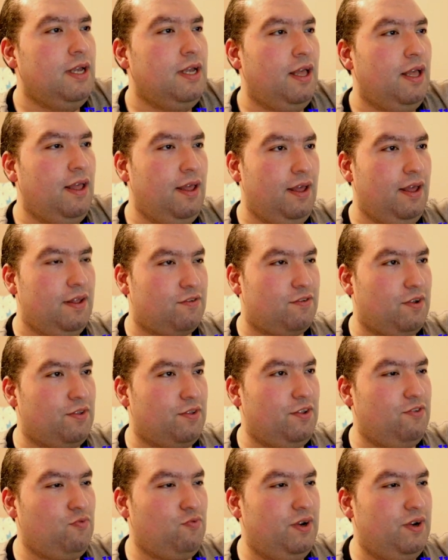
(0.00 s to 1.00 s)
So this
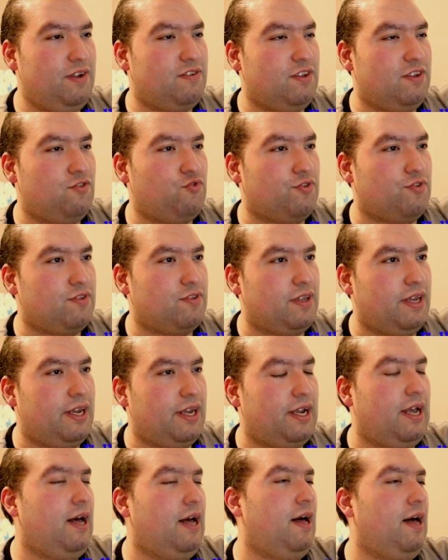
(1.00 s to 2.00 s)
one is interesting.
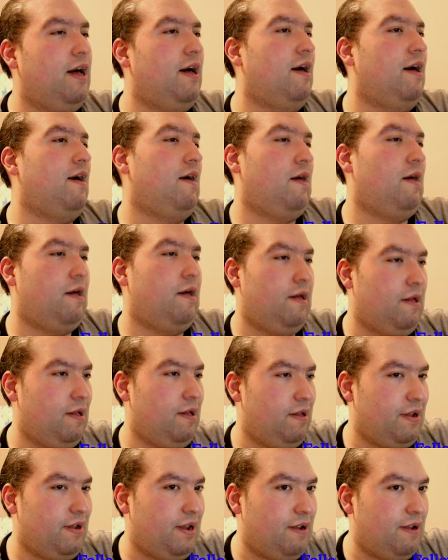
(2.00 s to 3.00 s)

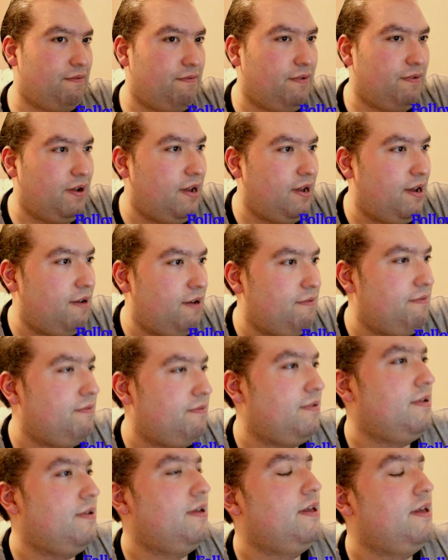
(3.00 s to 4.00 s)
Knight f5.
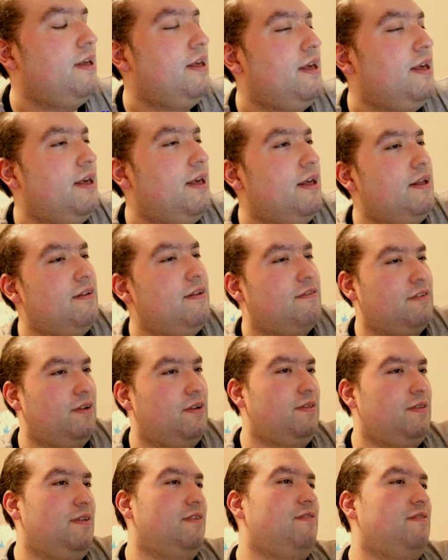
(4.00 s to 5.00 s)
So
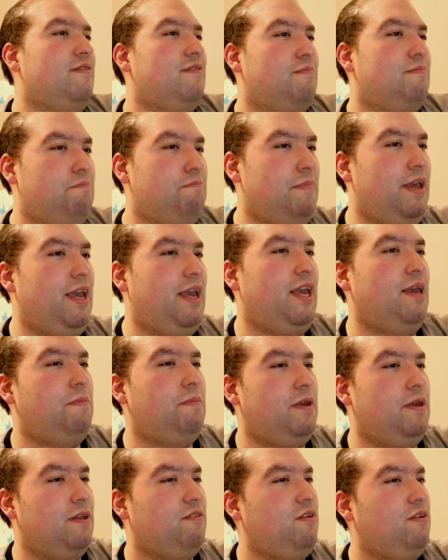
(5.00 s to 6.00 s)
this may be
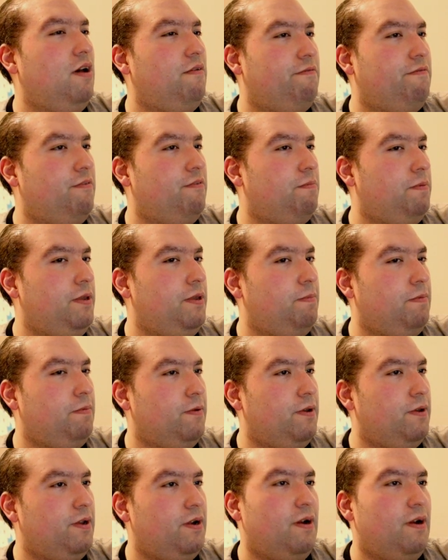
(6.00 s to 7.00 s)
tough for people
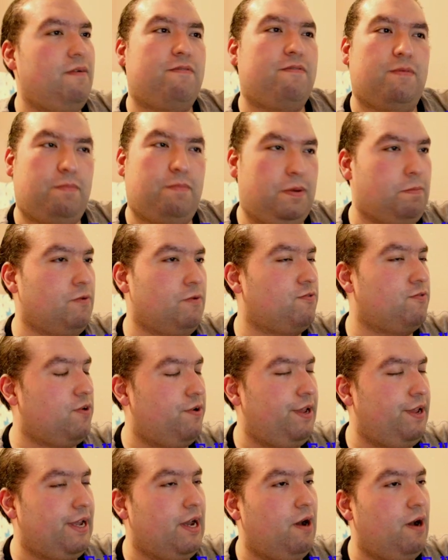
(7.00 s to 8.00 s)
here, for people
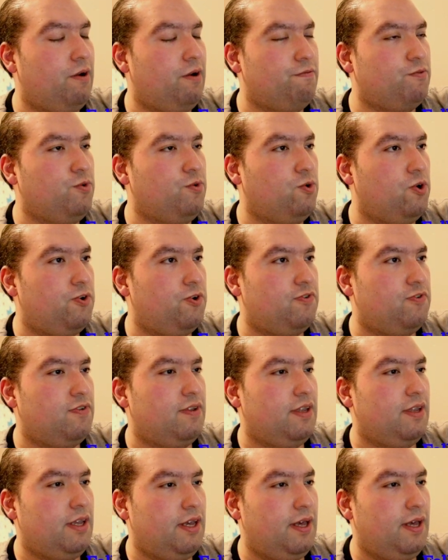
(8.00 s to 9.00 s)
starting out, of course.
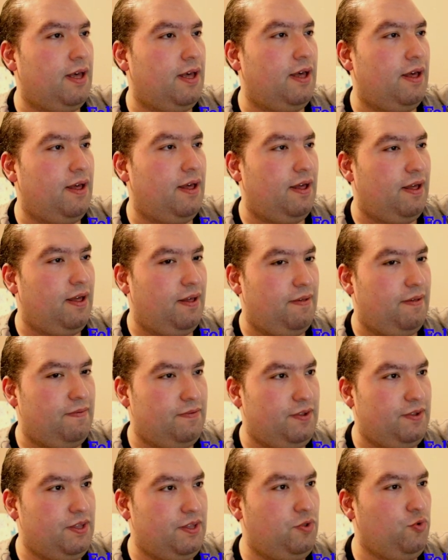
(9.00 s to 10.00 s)
You
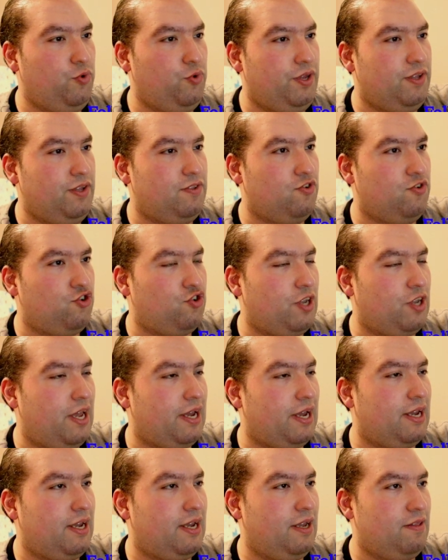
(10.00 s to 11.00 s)
do need to
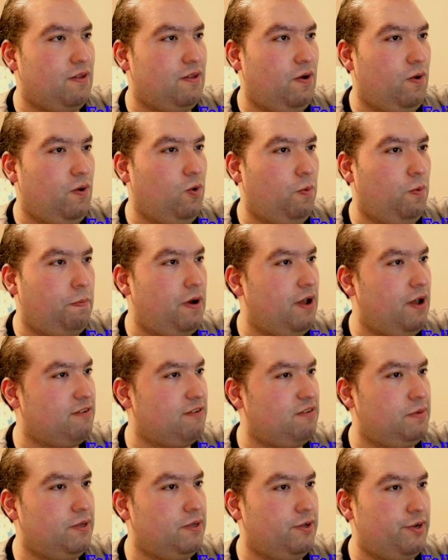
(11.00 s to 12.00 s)
check all
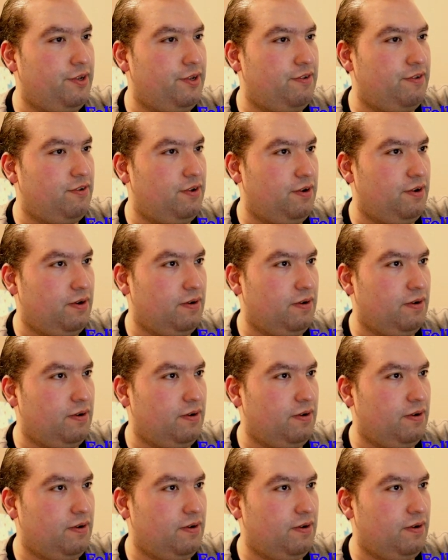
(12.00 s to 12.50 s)
possibilities here.